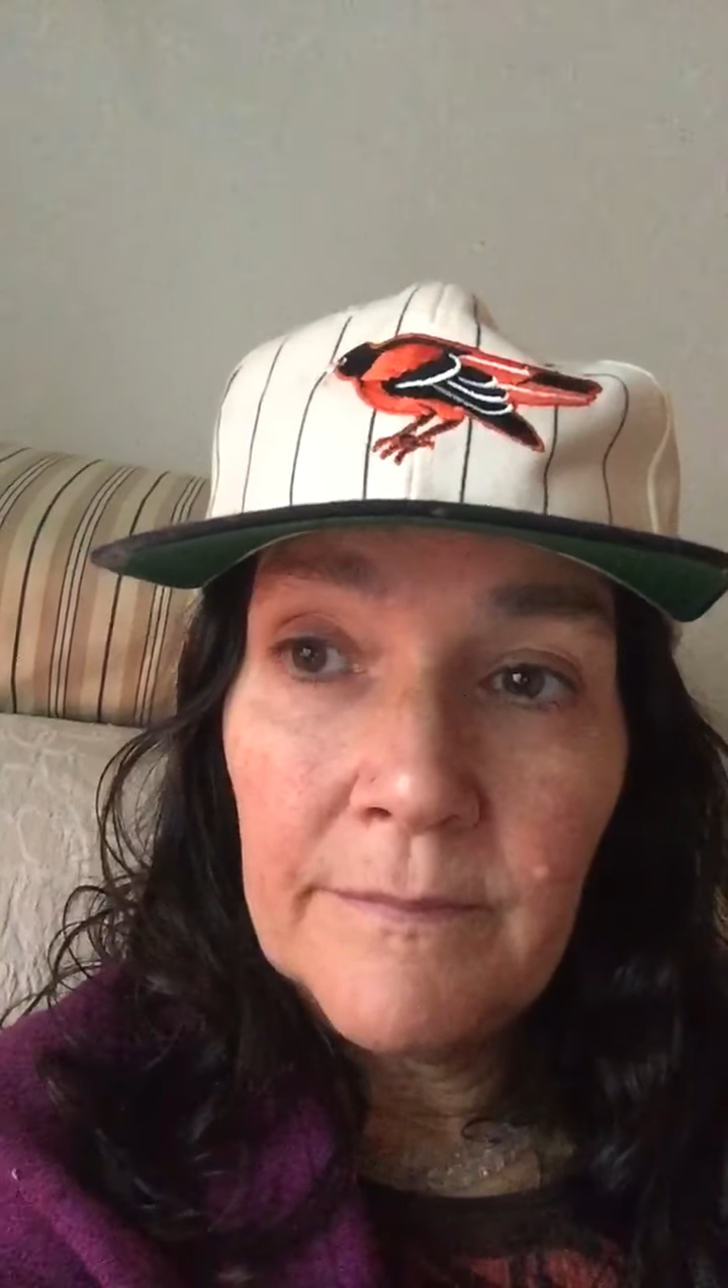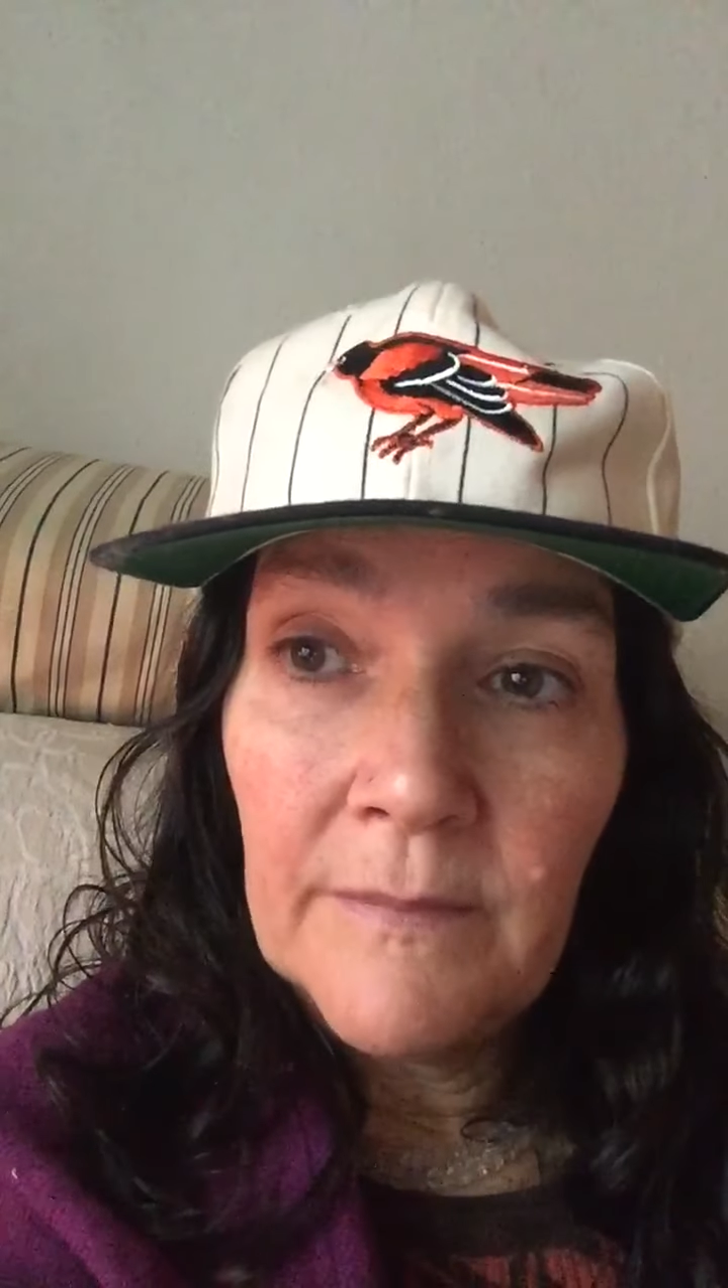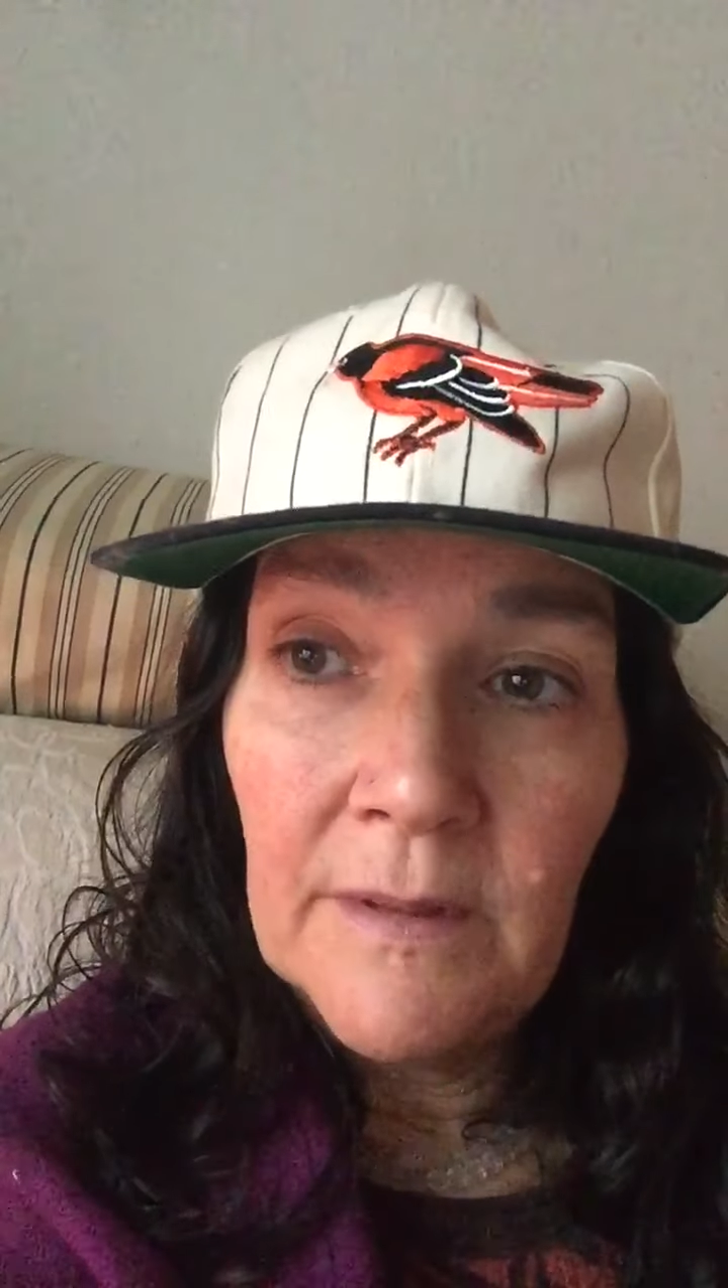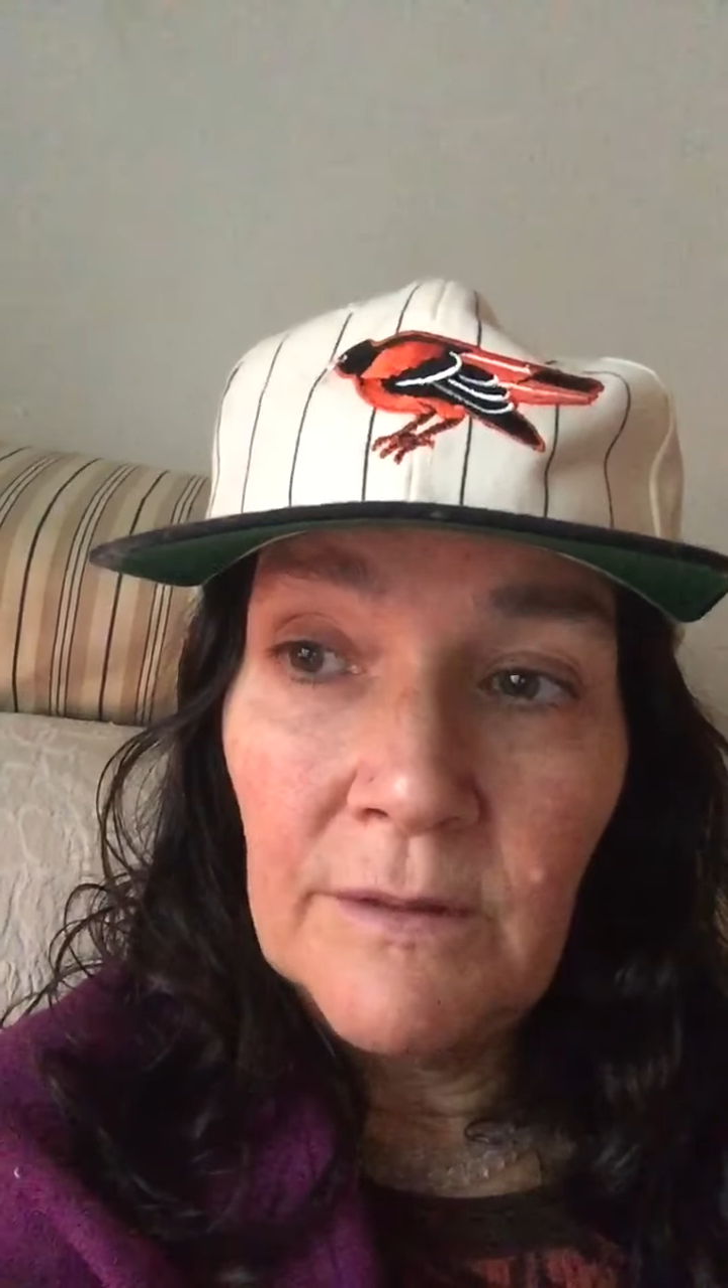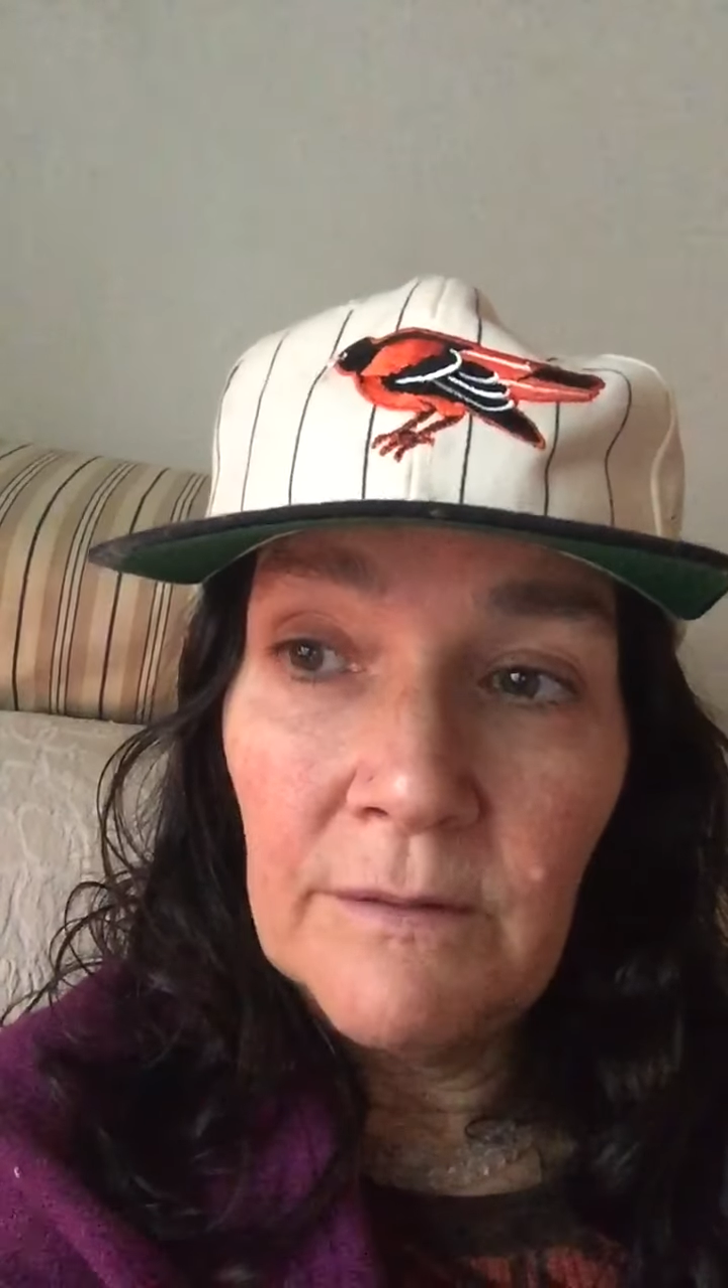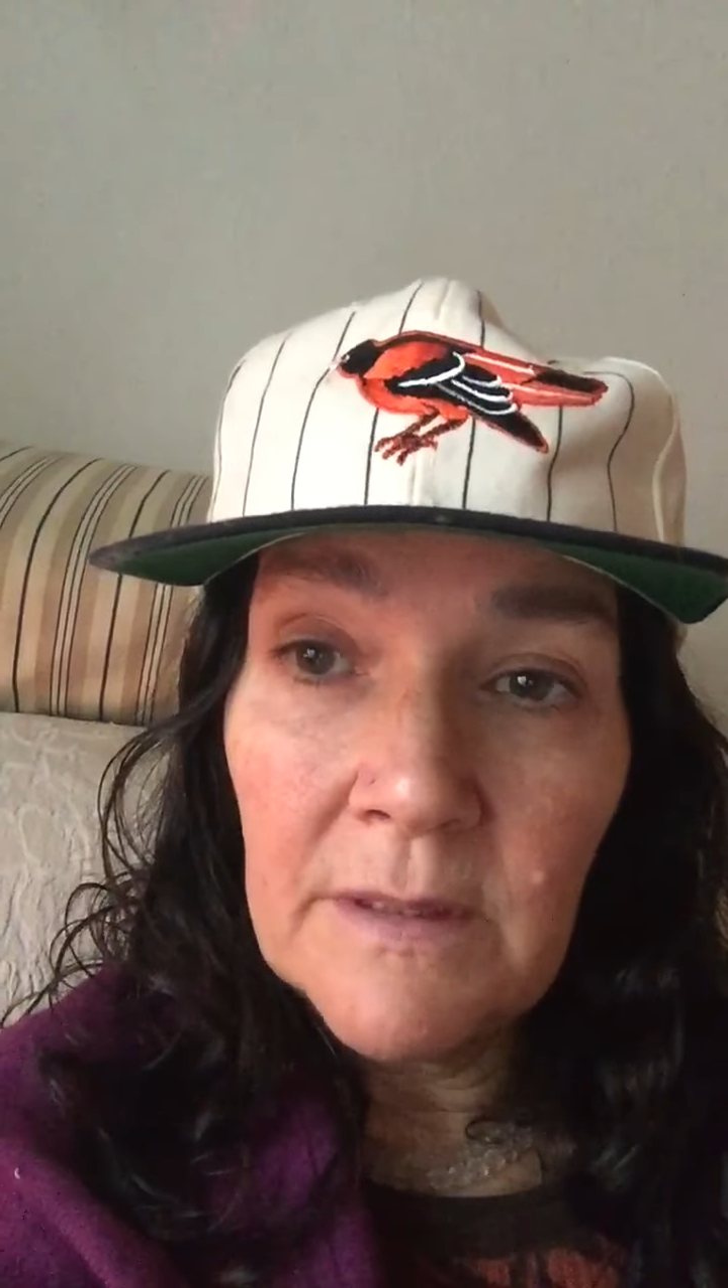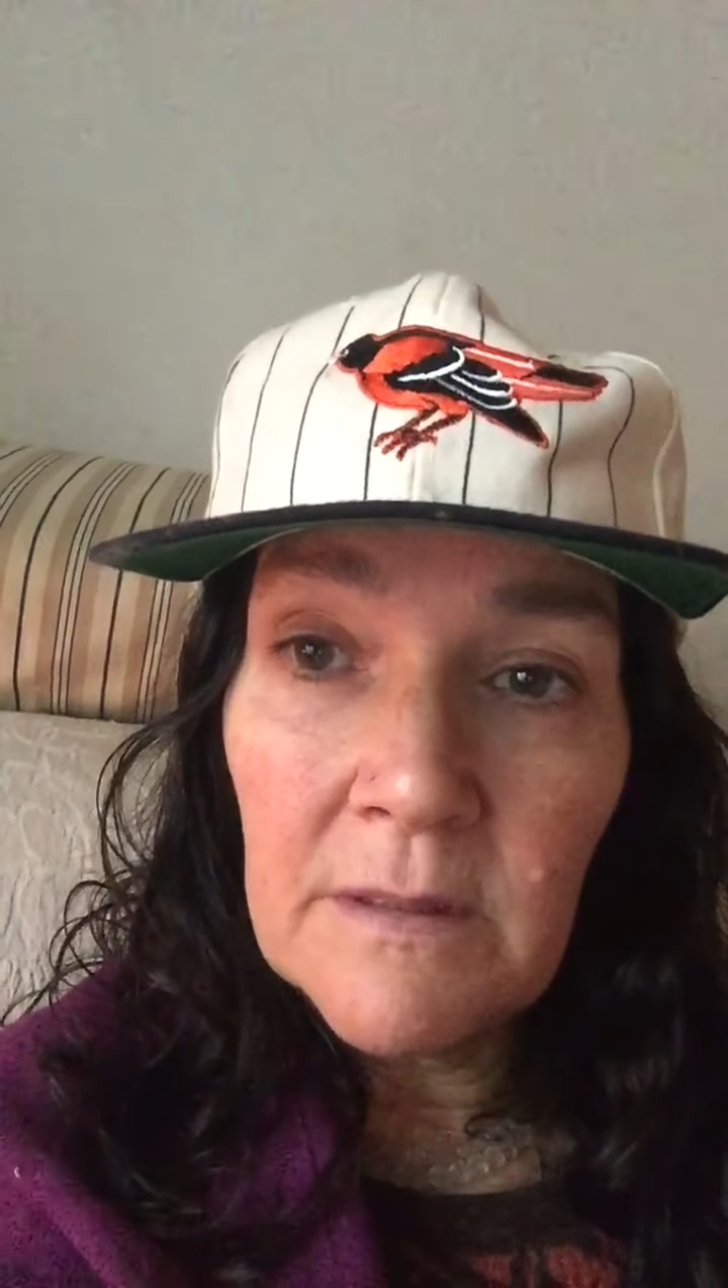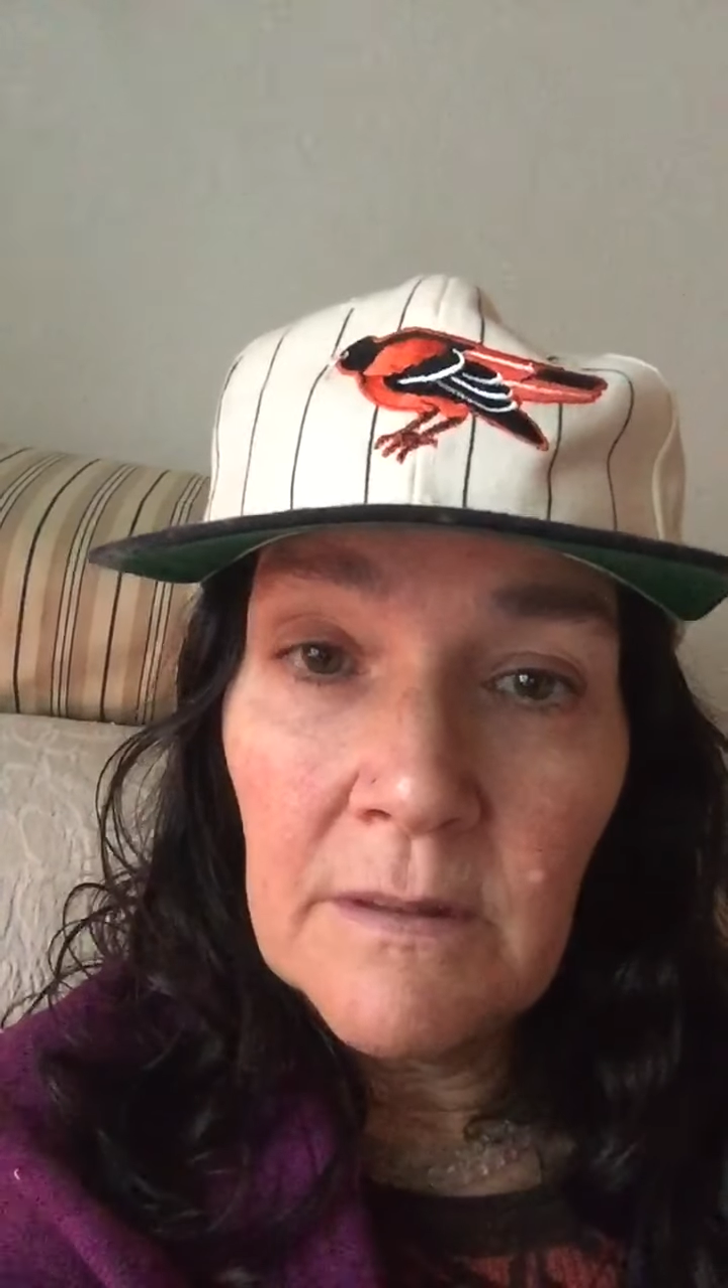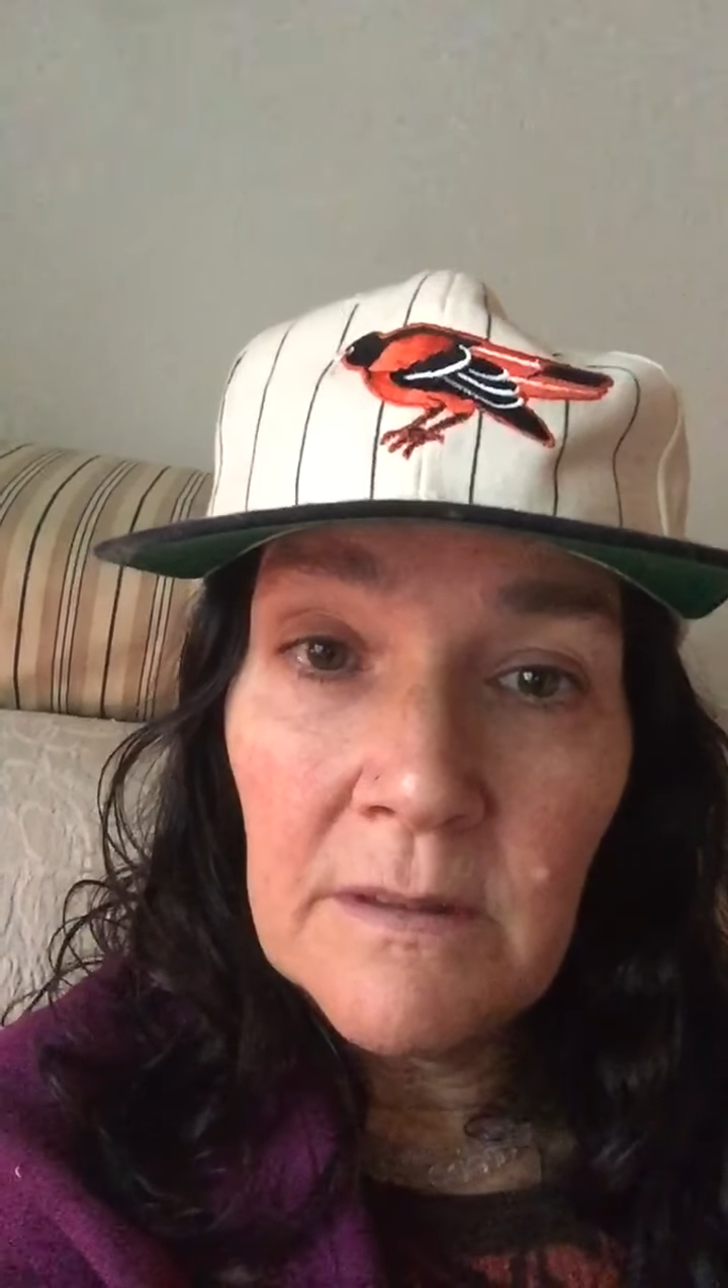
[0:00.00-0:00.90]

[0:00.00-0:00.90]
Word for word: you know it's a